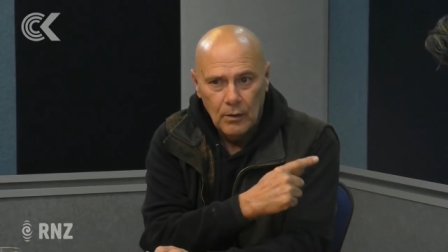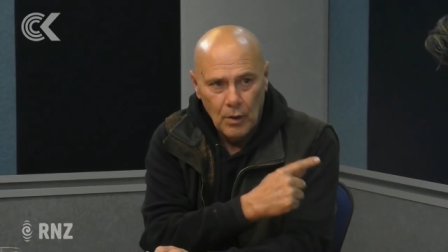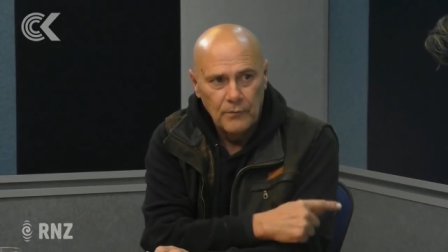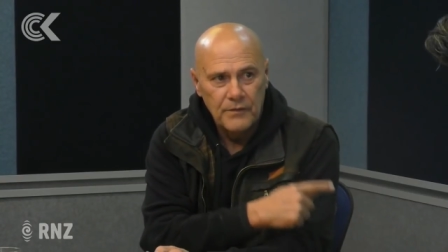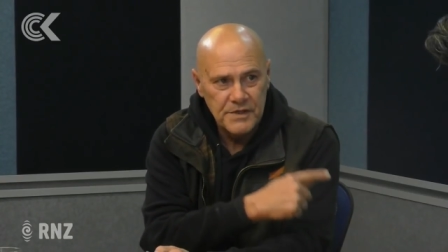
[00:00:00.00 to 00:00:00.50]

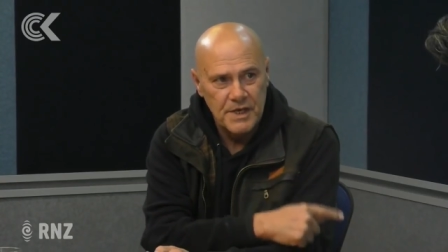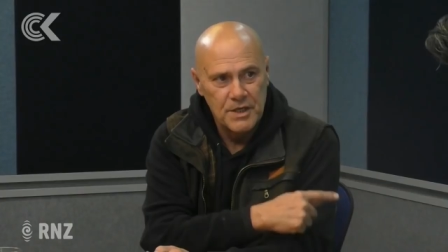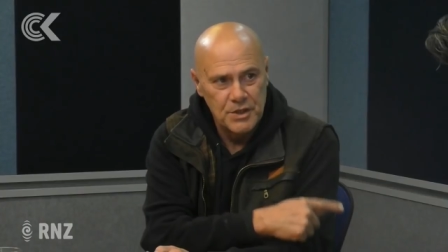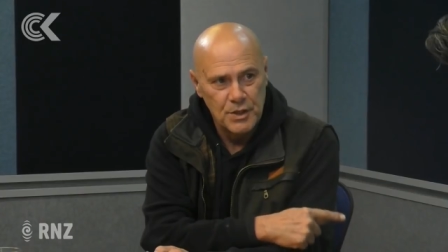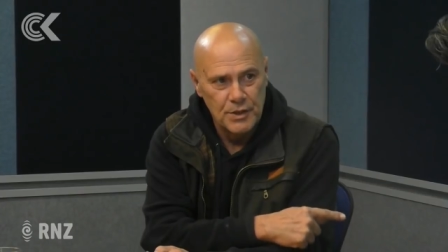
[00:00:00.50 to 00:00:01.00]

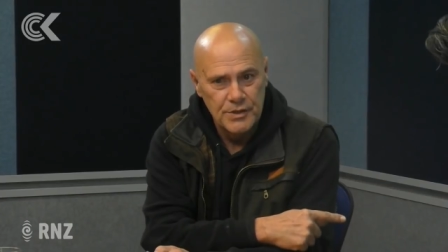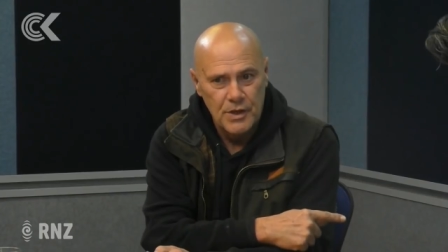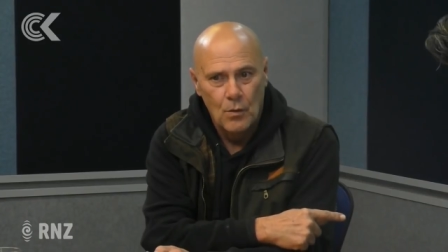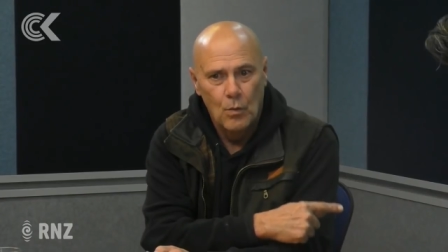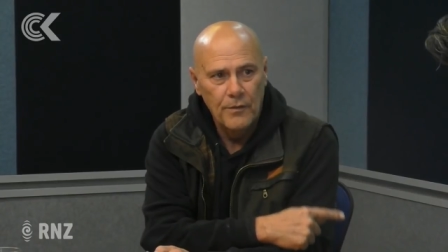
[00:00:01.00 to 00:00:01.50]

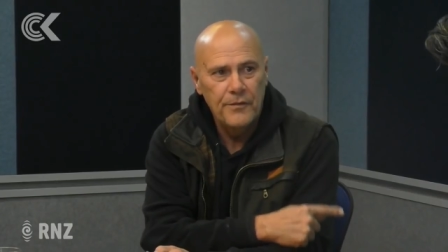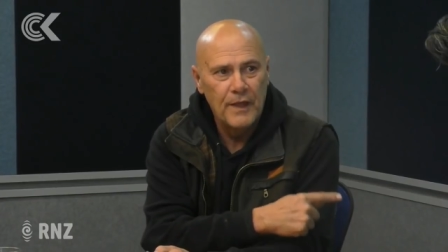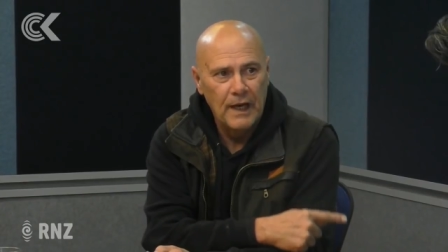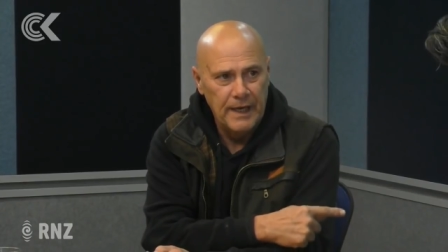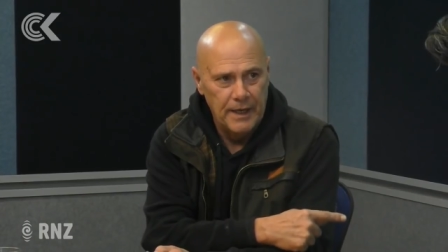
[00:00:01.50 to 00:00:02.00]
conversations with
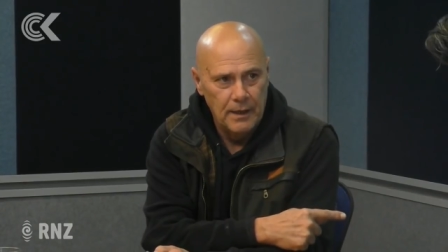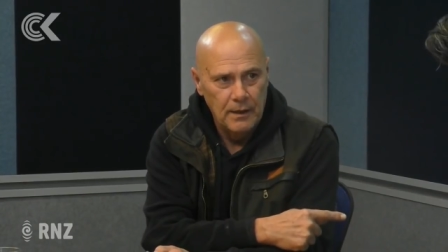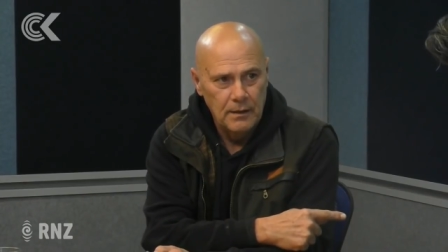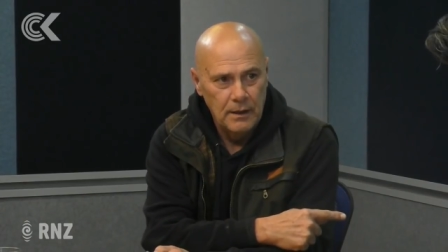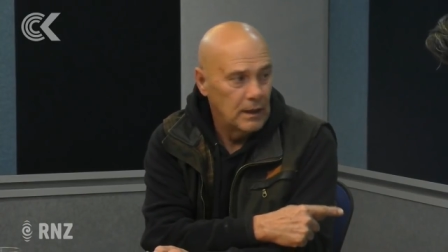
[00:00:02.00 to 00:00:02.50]
the
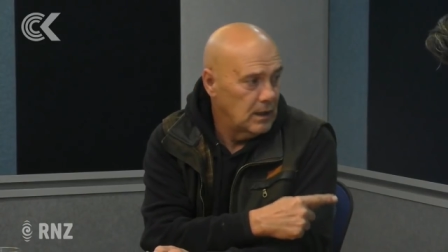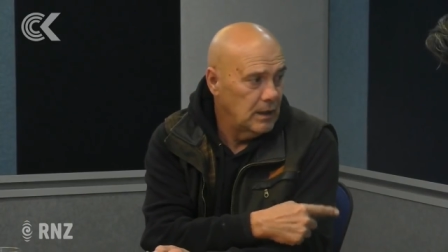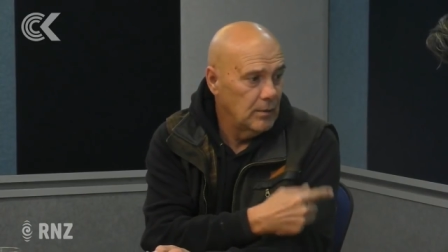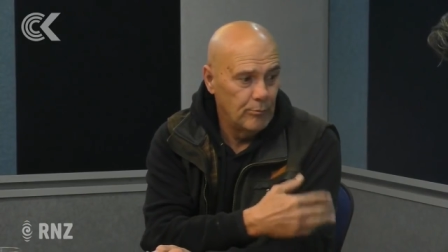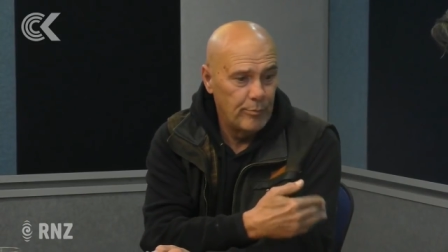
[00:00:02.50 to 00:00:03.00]
leader in, a,
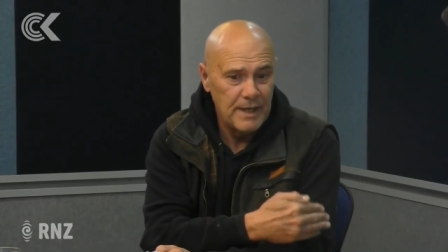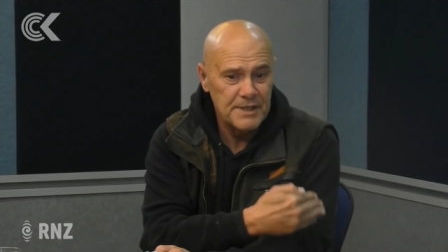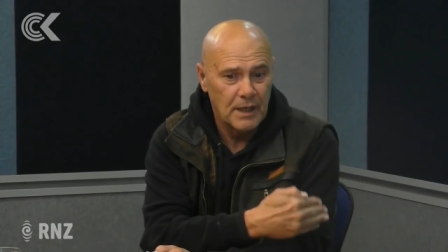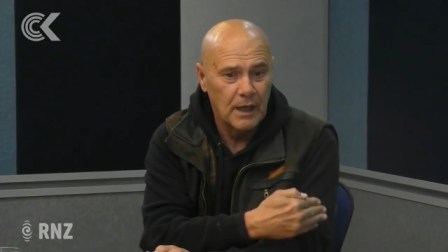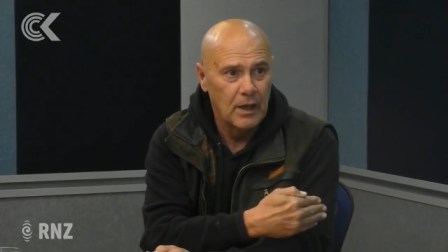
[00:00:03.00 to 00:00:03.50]
in a,
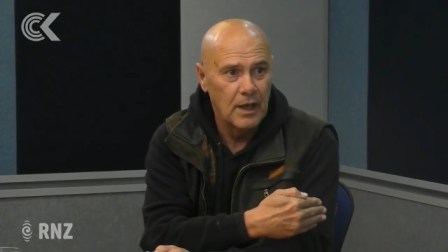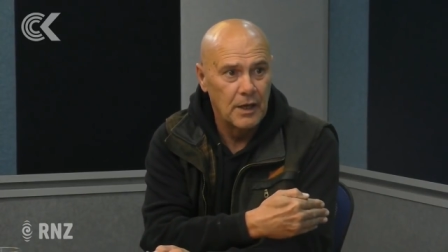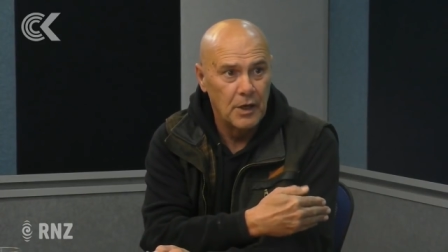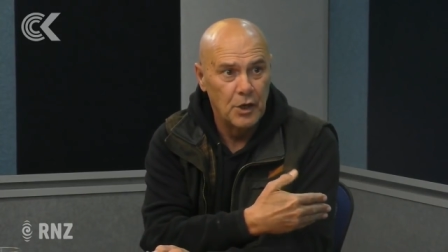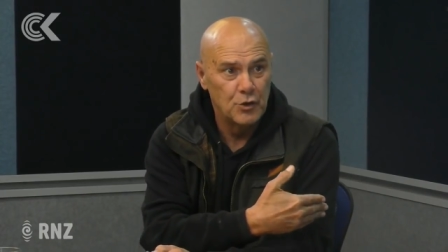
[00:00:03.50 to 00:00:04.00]
basically
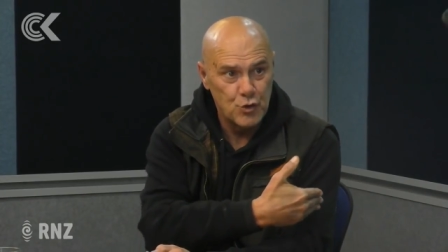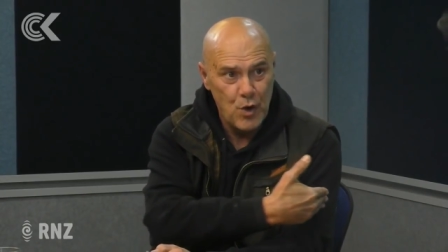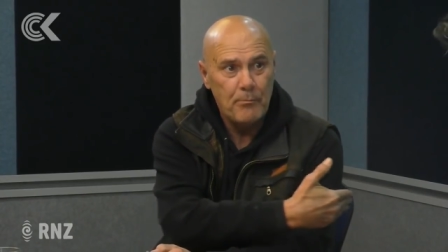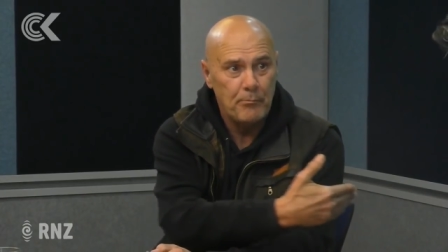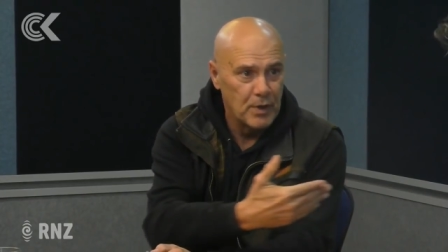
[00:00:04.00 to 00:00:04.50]
in an
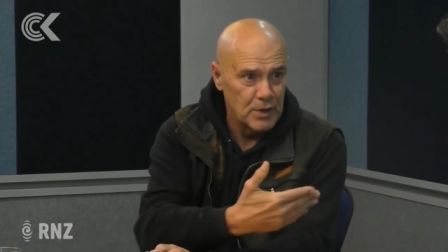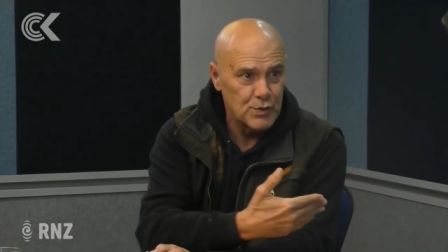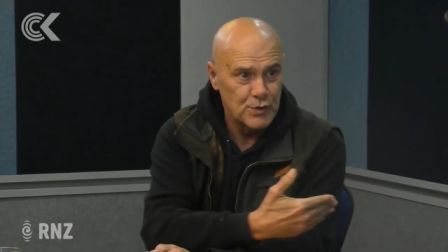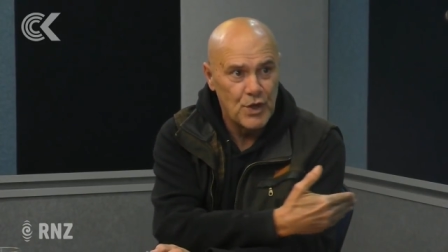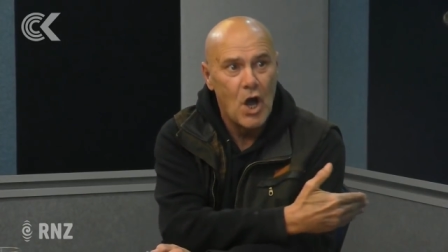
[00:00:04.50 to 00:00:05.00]
entrapment
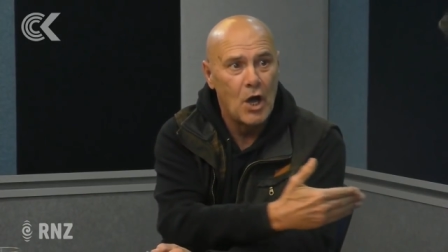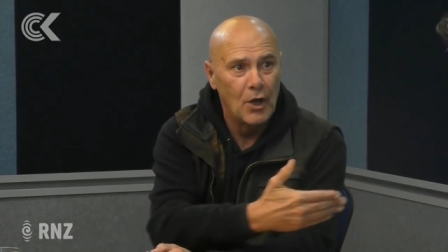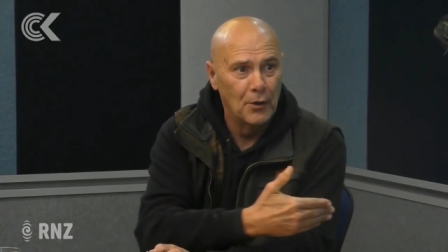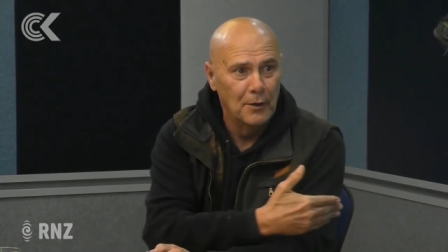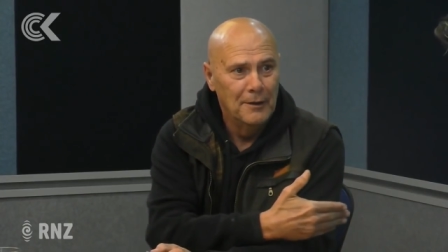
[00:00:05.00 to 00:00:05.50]

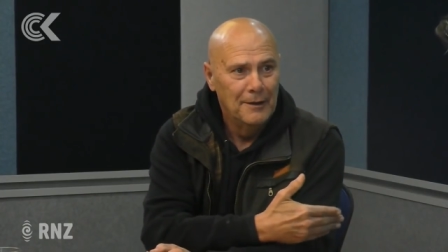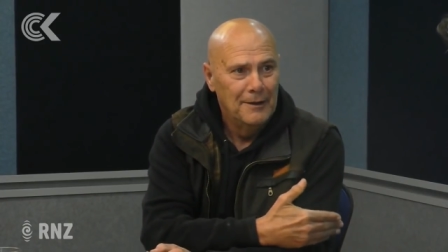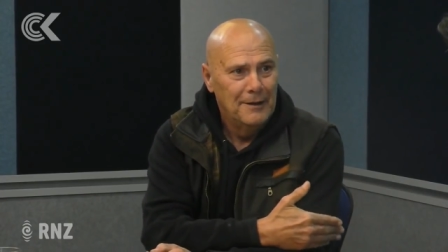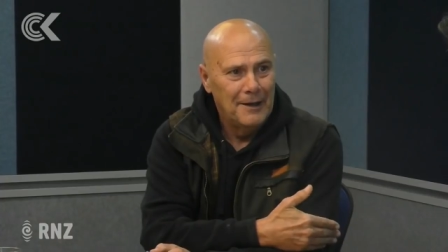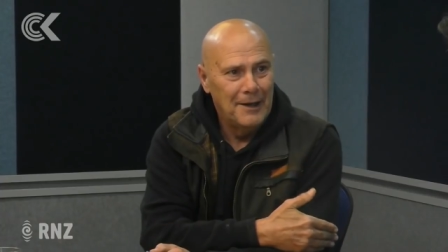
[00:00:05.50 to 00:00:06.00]
style
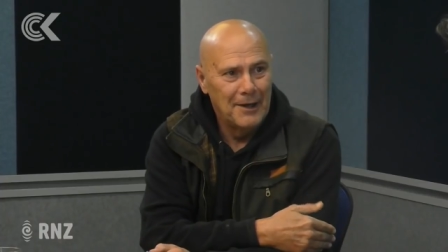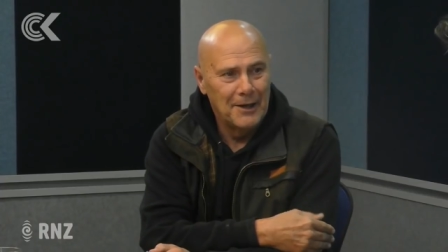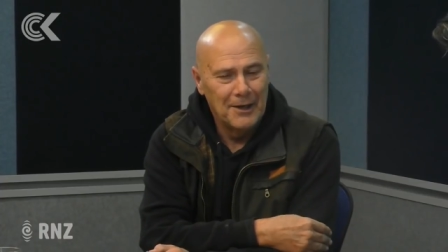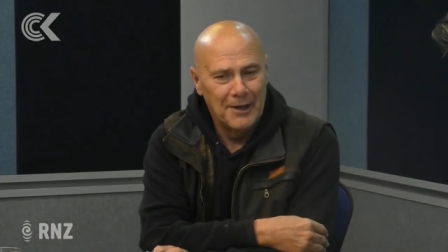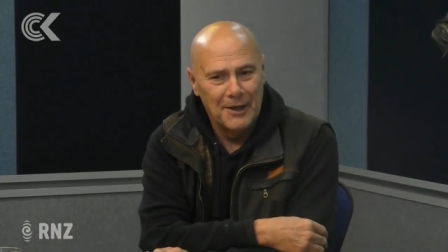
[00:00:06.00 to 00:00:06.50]
uh,
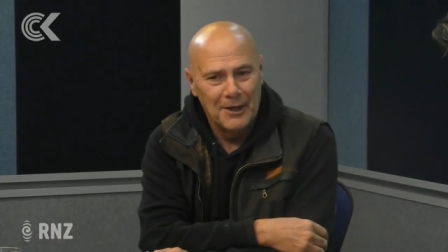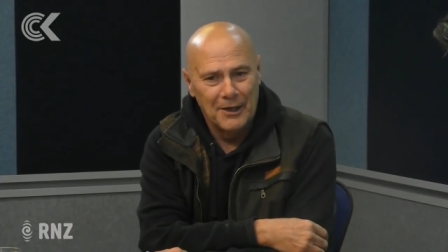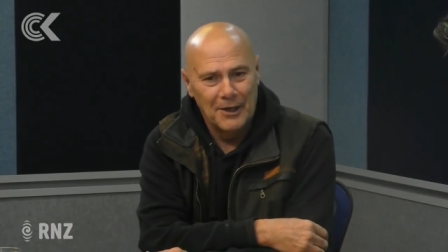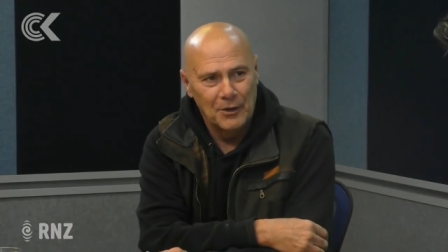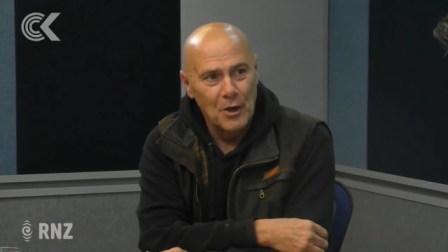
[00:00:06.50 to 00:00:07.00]

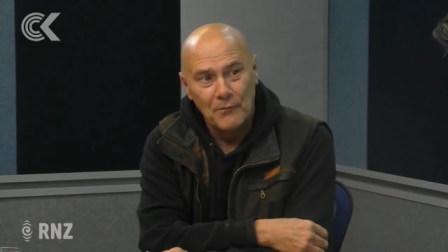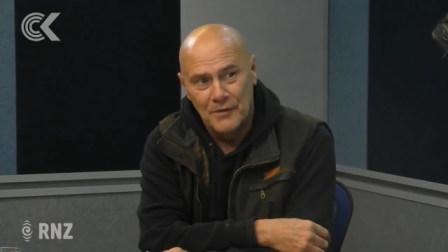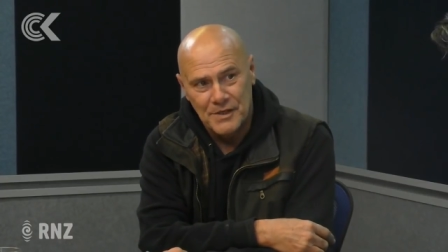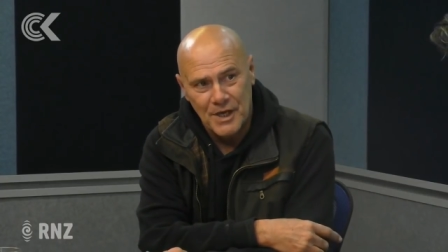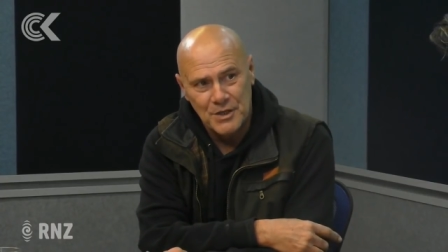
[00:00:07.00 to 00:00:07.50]
uh,
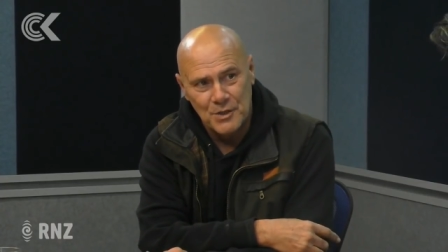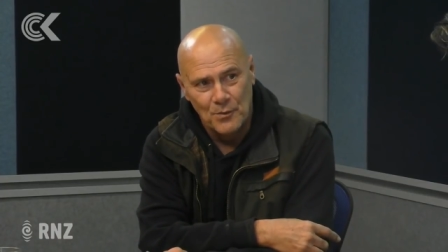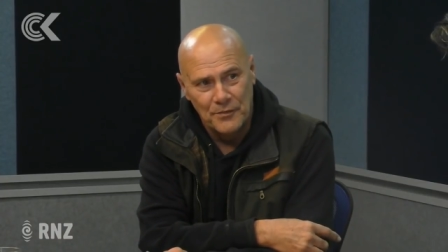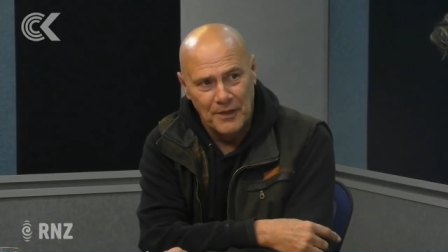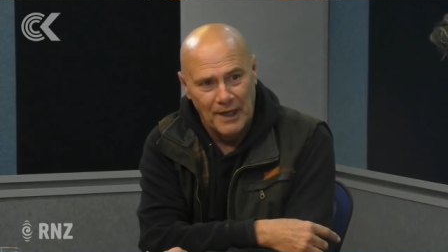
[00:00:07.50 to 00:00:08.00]

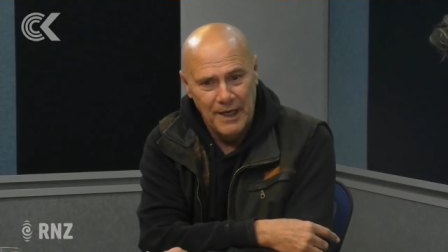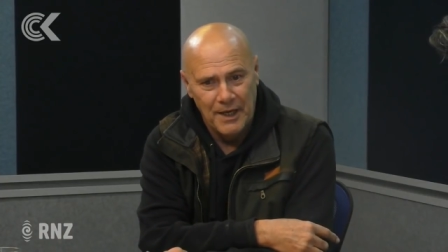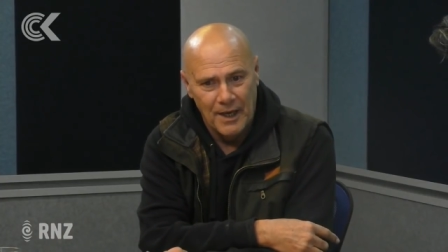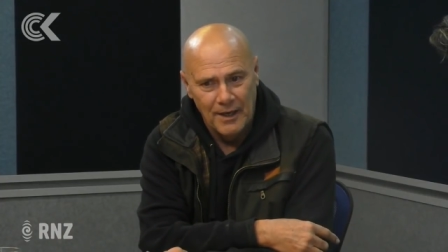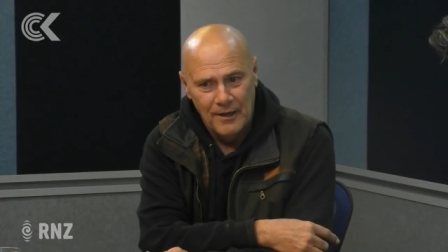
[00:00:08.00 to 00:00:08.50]
conversation with the
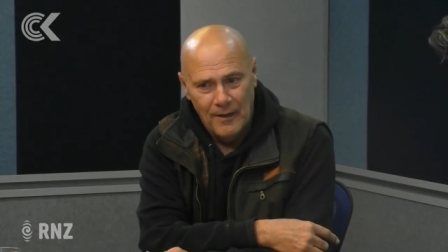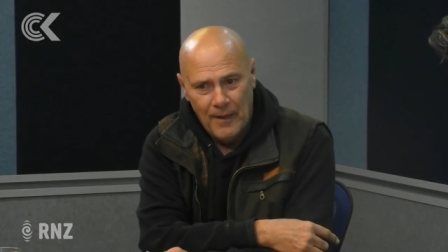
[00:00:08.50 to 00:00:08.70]
leader,